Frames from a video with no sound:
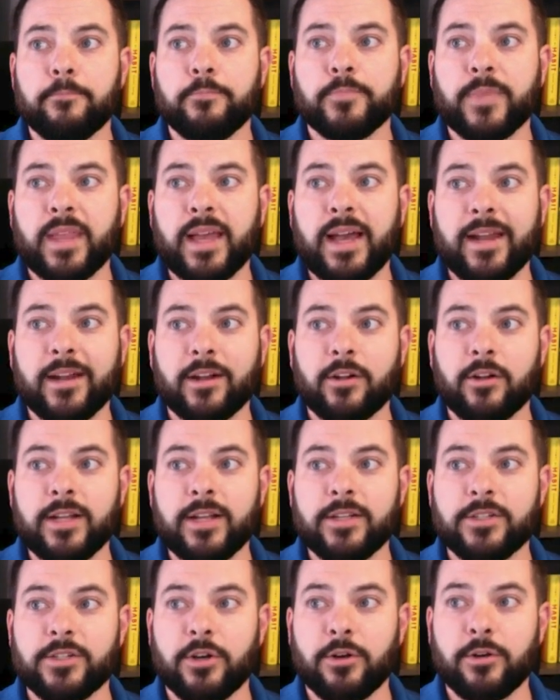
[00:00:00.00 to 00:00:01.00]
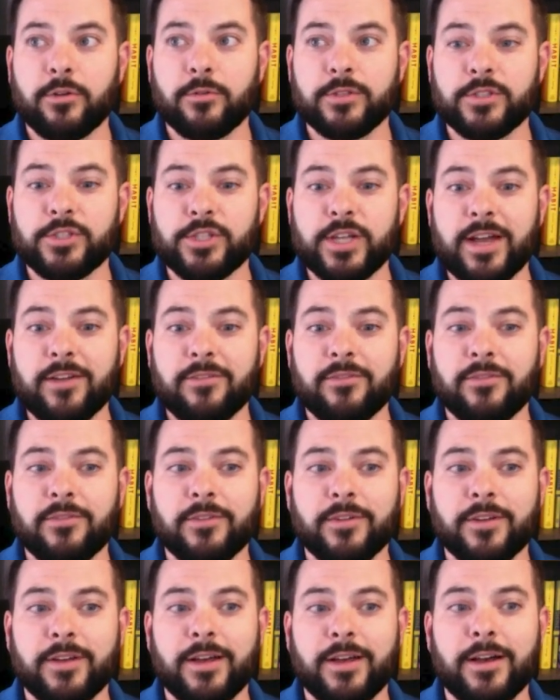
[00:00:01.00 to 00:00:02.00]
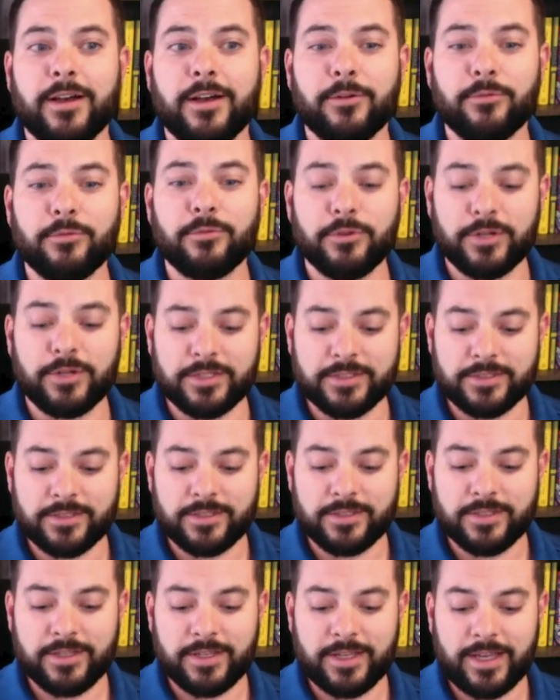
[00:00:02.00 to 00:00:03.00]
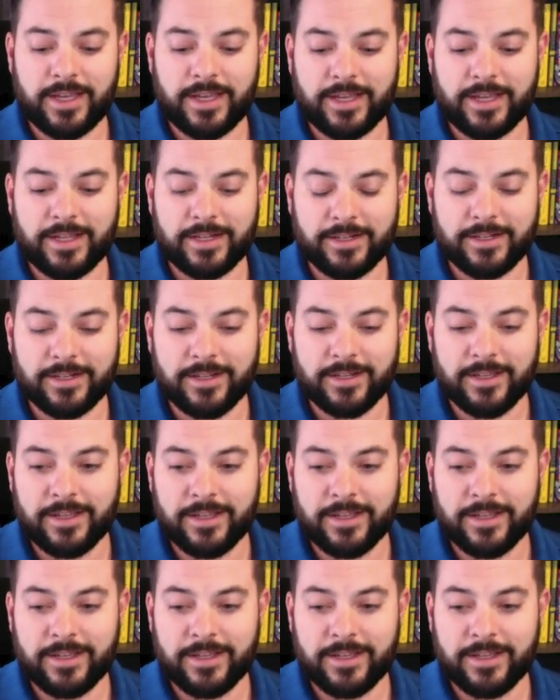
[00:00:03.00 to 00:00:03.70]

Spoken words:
had a great joke with Jeff Ruiz, and